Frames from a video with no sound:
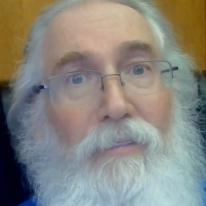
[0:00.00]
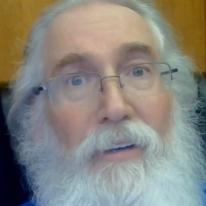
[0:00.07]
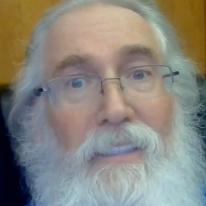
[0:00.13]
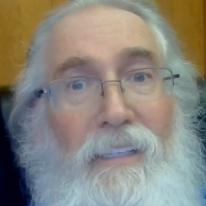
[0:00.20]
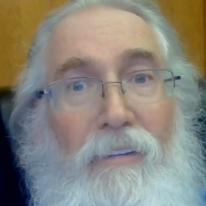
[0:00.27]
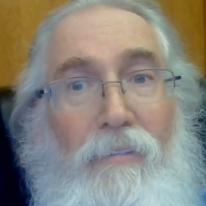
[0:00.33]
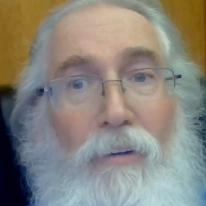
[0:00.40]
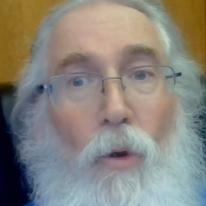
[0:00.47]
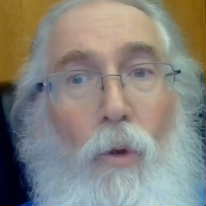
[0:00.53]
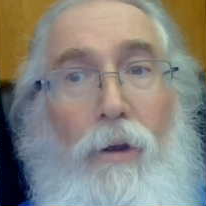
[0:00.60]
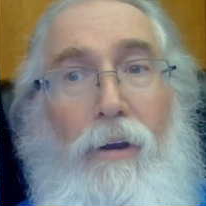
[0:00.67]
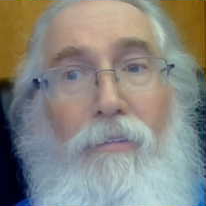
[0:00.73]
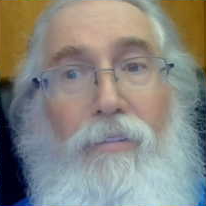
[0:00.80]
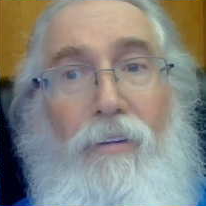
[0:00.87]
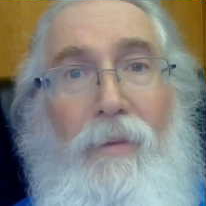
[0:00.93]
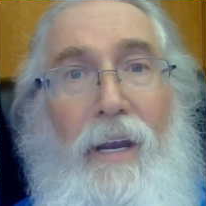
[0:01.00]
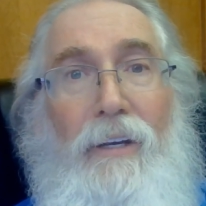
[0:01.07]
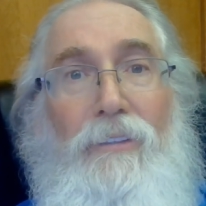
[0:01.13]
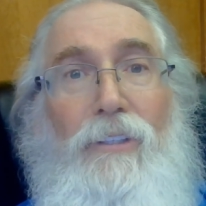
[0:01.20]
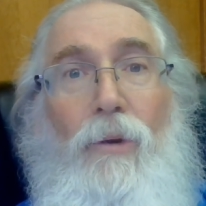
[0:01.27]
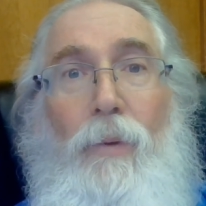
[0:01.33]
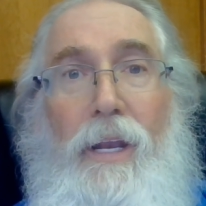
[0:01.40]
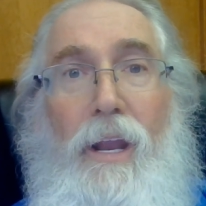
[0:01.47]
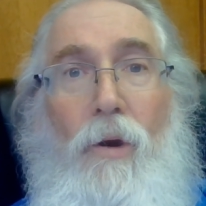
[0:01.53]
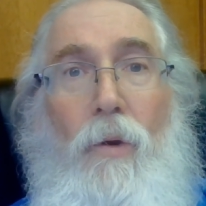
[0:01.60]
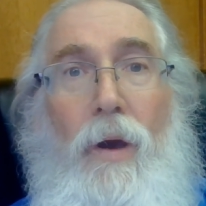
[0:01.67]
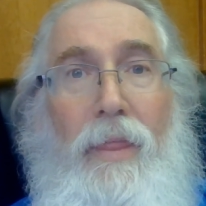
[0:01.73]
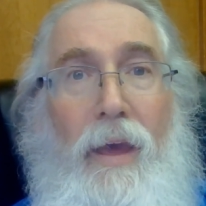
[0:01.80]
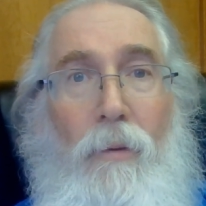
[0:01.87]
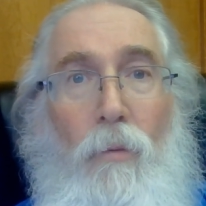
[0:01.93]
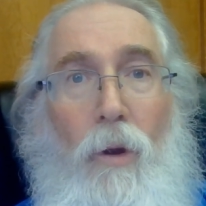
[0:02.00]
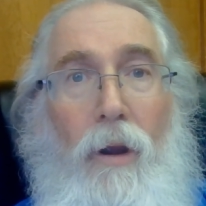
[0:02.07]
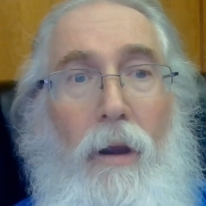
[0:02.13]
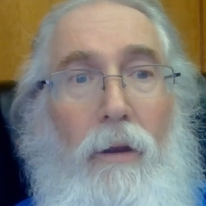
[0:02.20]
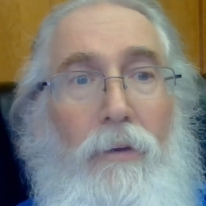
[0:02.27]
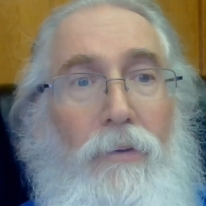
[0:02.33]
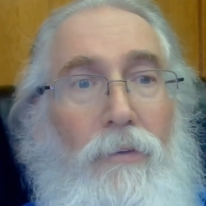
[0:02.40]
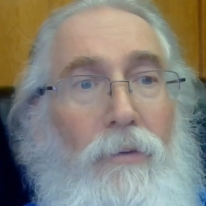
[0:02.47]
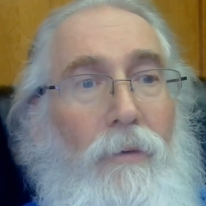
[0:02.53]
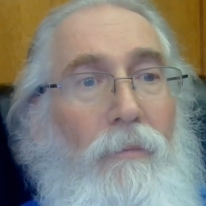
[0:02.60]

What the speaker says: us have ordered from there, so we know how that works.